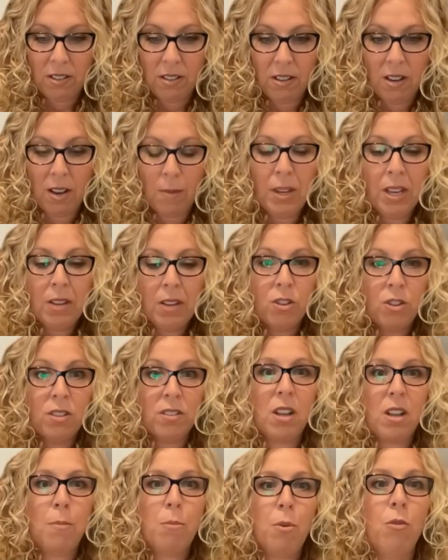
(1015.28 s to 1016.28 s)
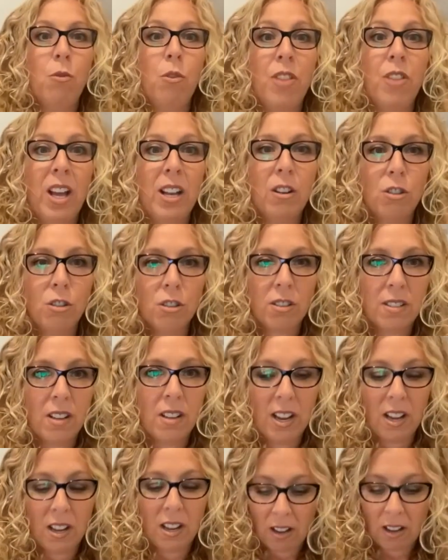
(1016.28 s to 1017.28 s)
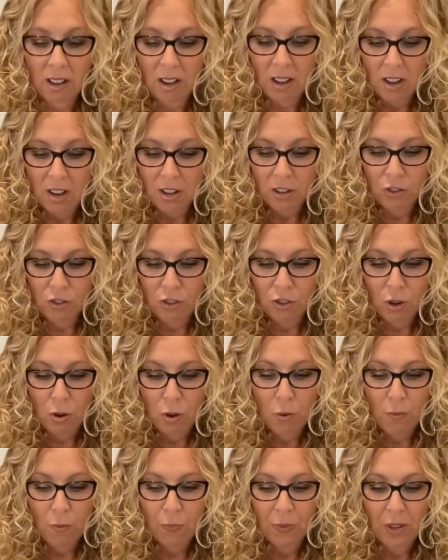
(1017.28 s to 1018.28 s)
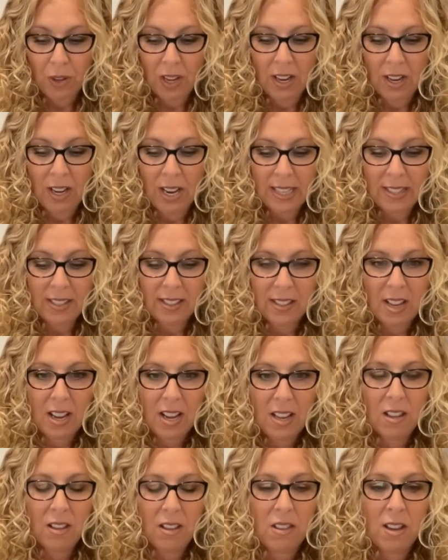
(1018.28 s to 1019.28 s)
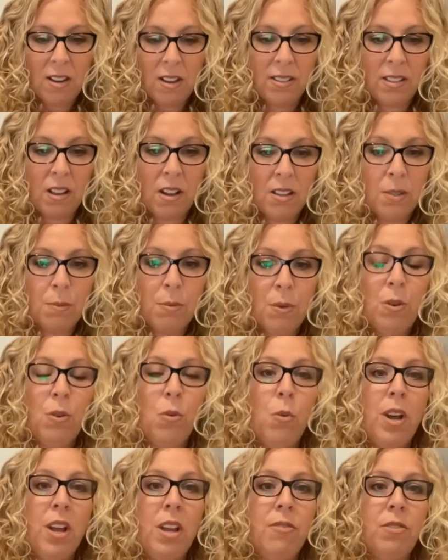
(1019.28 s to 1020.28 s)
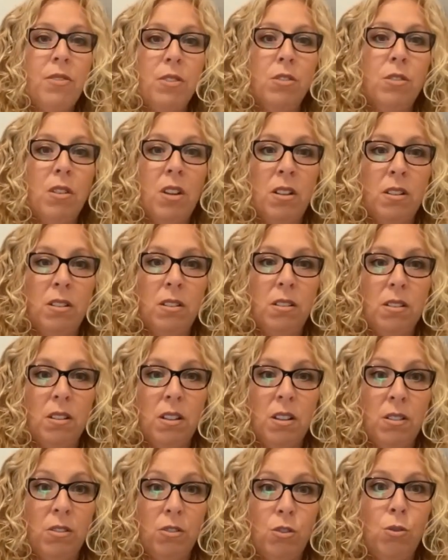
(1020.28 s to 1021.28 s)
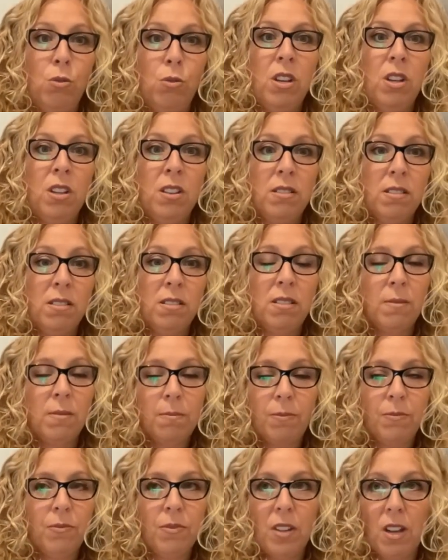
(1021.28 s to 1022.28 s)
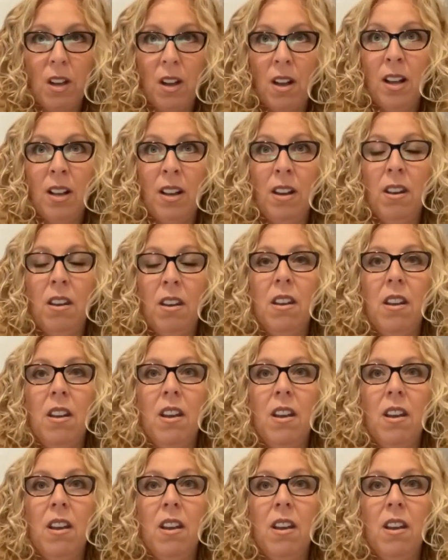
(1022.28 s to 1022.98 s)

give you an example of what that looks like. So let's say that there's a husband and a wife and 2 kids, and